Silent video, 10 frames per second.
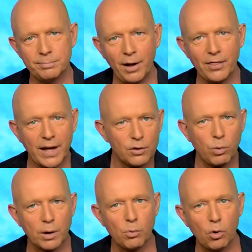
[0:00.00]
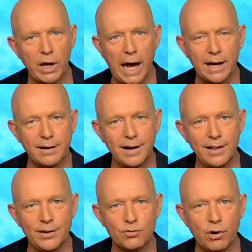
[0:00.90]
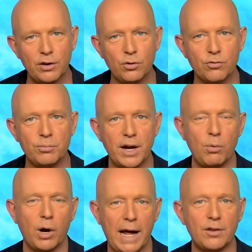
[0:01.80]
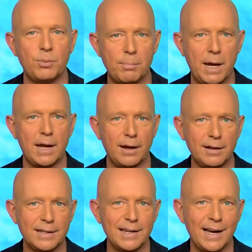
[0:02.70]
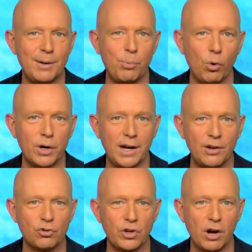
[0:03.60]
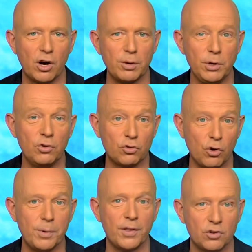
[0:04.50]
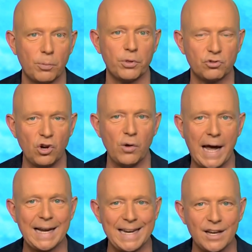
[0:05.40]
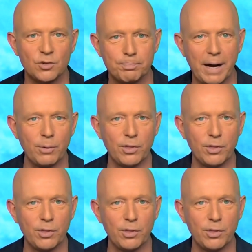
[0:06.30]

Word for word: But there's one more candidate in this race who from day one has been making an important and interesting argument. You saw him at the top of the show, and he is back